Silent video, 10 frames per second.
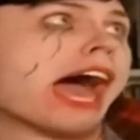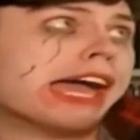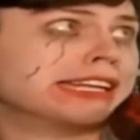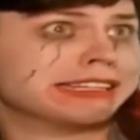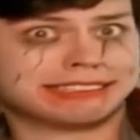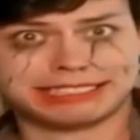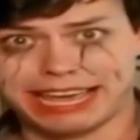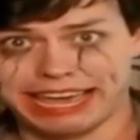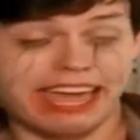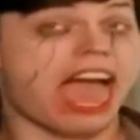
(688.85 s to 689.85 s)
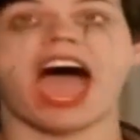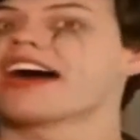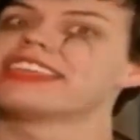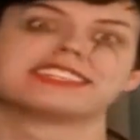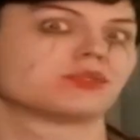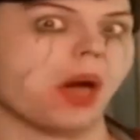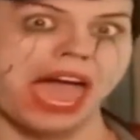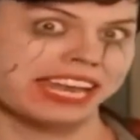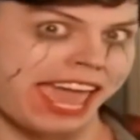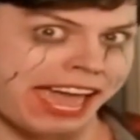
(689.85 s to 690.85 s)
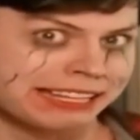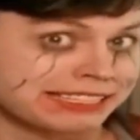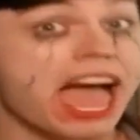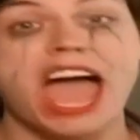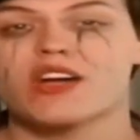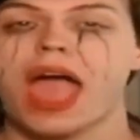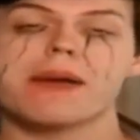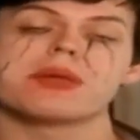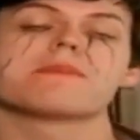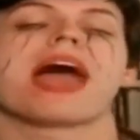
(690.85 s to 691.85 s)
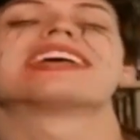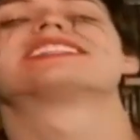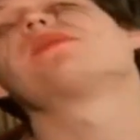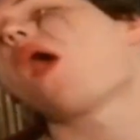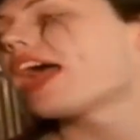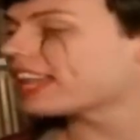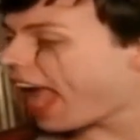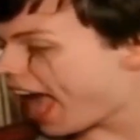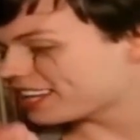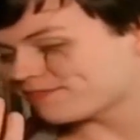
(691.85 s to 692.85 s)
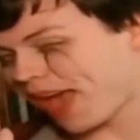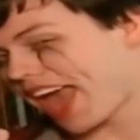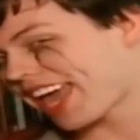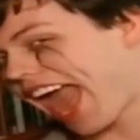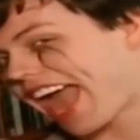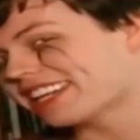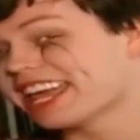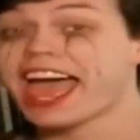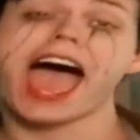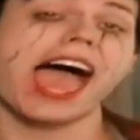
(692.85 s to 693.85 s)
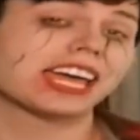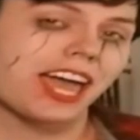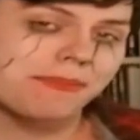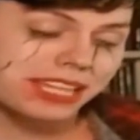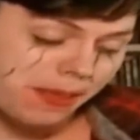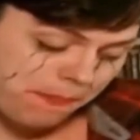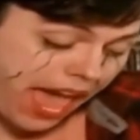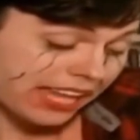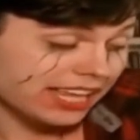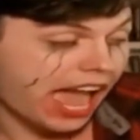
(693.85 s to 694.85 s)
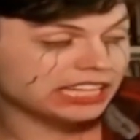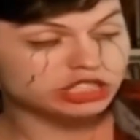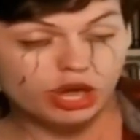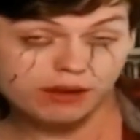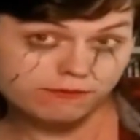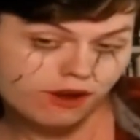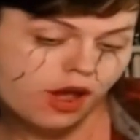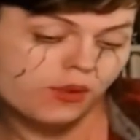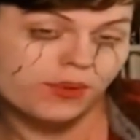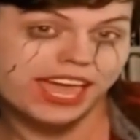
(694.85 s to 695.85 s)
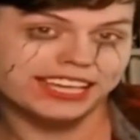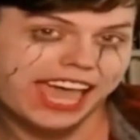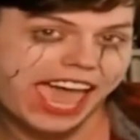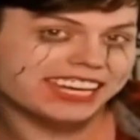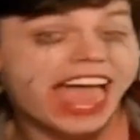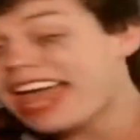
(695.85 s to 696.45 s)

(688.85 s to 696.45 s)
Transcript: I think your set dressing was pretty correct for the video. I wish you had maybe been standing. I